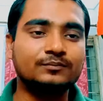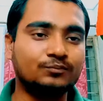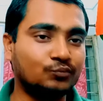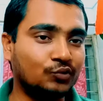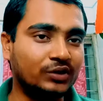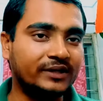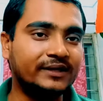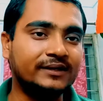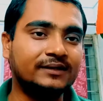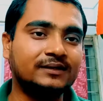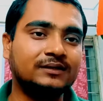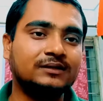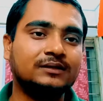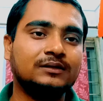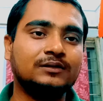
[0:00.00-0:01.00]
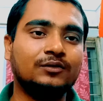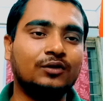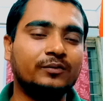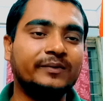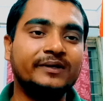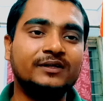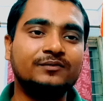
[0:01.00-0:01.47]
molarity,
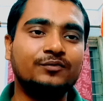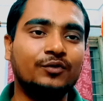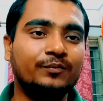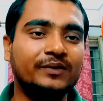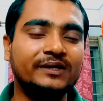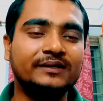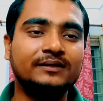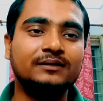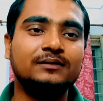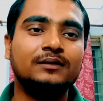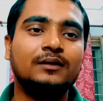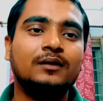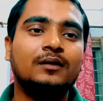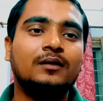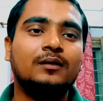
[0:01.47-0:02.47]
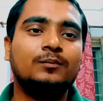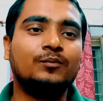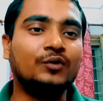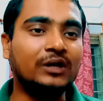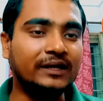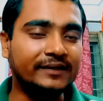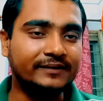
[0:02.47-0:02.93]
normality,
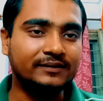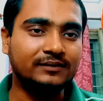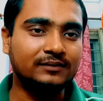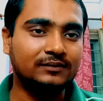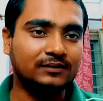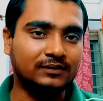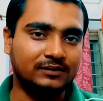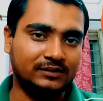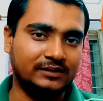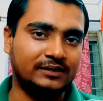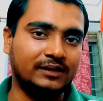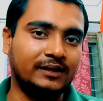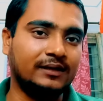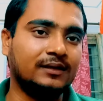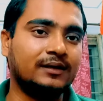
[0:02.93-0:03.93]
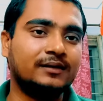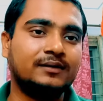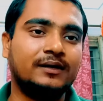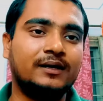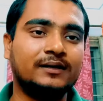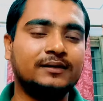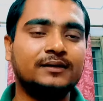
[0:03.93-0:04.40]
molality,
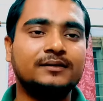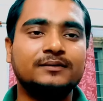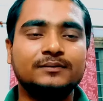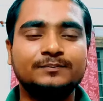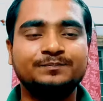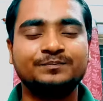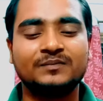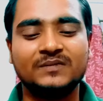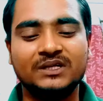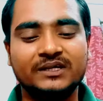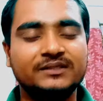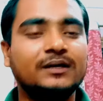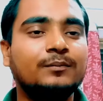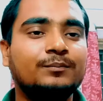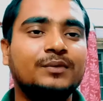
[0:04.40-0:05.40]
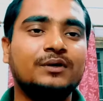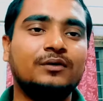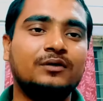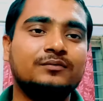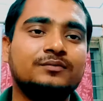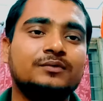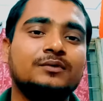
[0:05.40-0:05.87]
other example
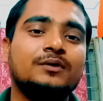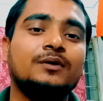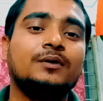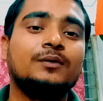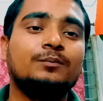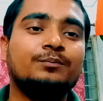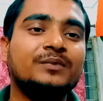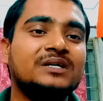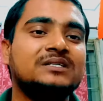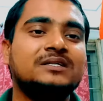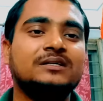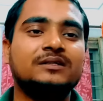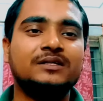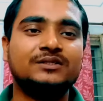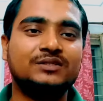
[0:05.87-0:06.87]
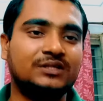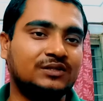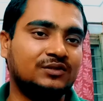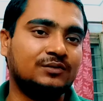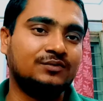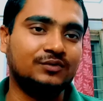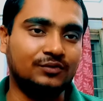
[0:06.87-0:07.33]
of measuring the
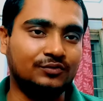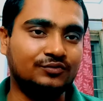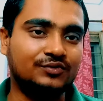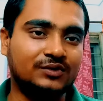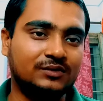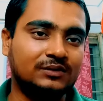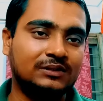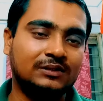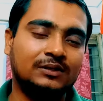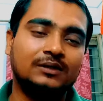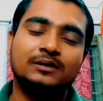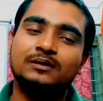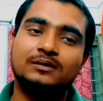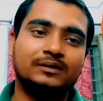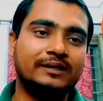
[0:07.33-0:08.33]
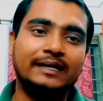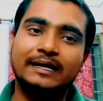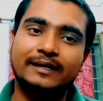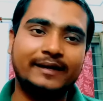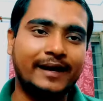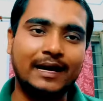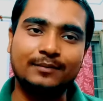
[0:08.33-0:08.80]
strength of solution. They
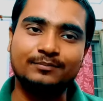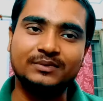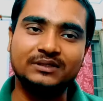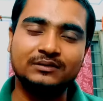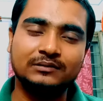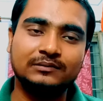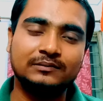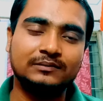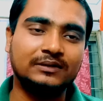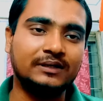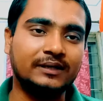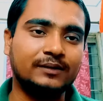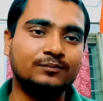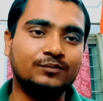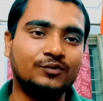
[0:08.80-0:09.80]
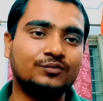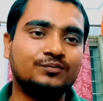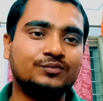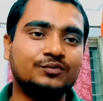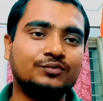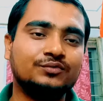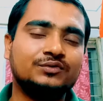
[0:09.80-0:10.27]
are happy. Then I
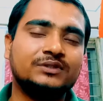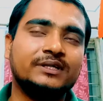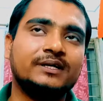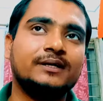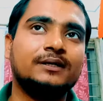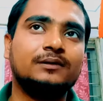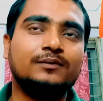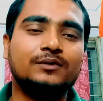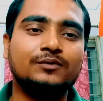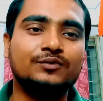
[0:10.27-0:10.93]
move to second one